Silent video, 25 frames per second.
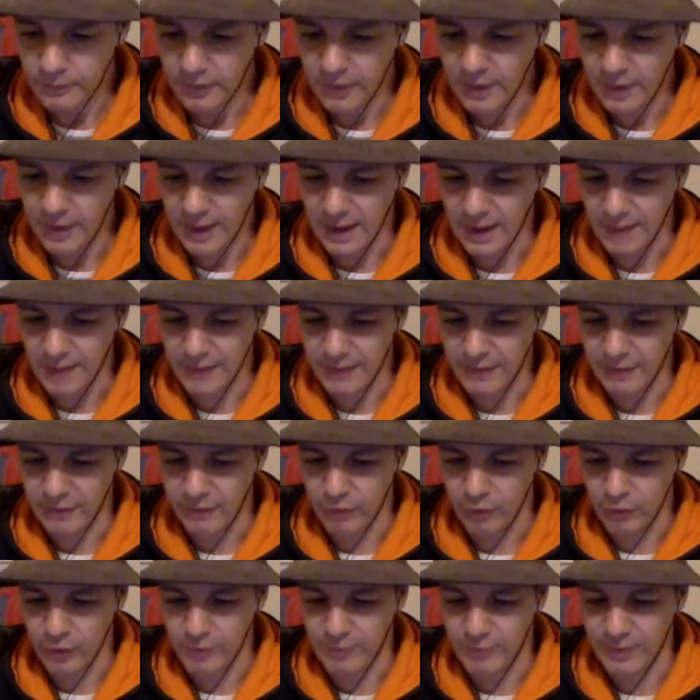
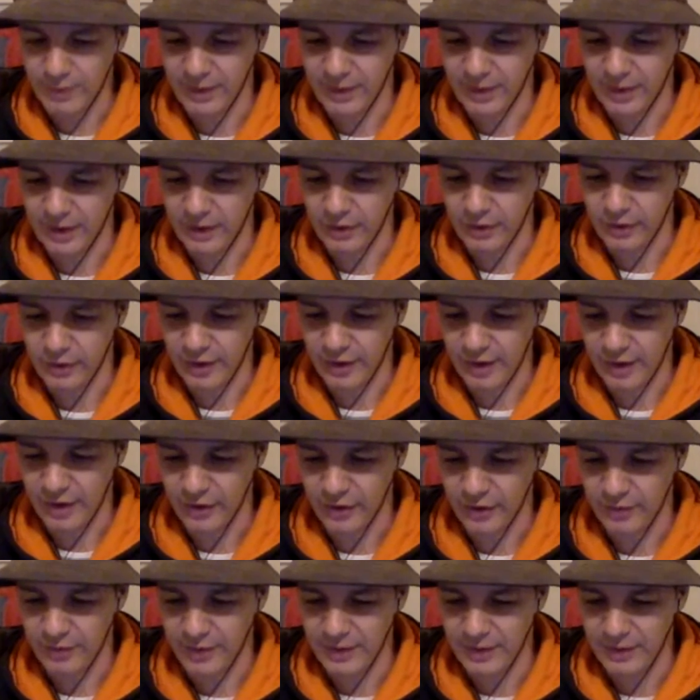Floyd in Pink goes,
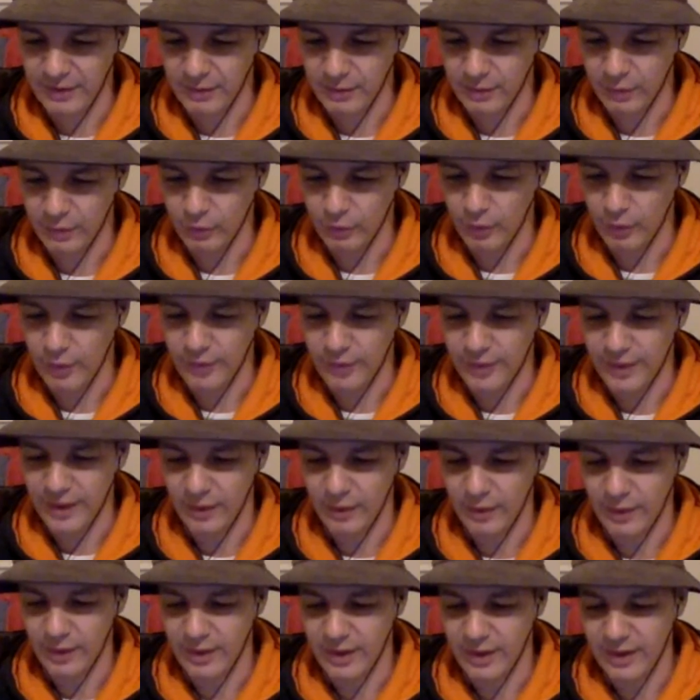hard to believe the Wolves won't get
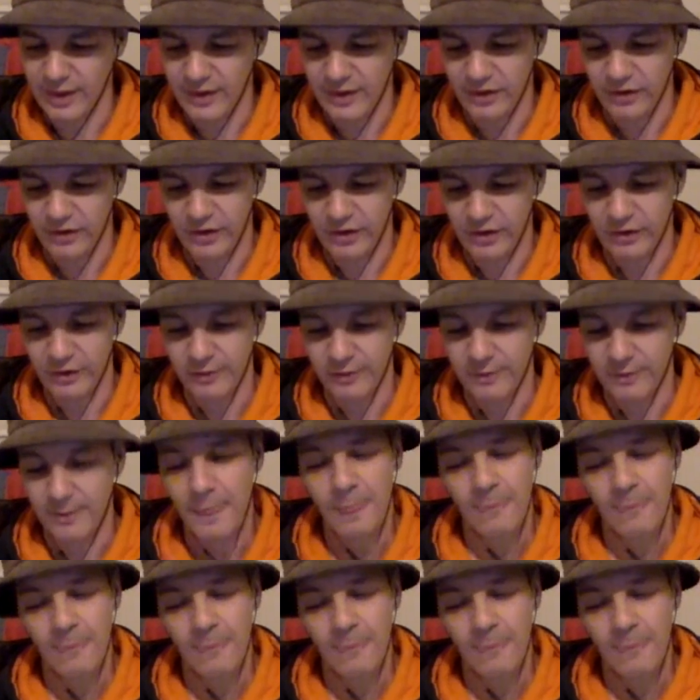a win this season.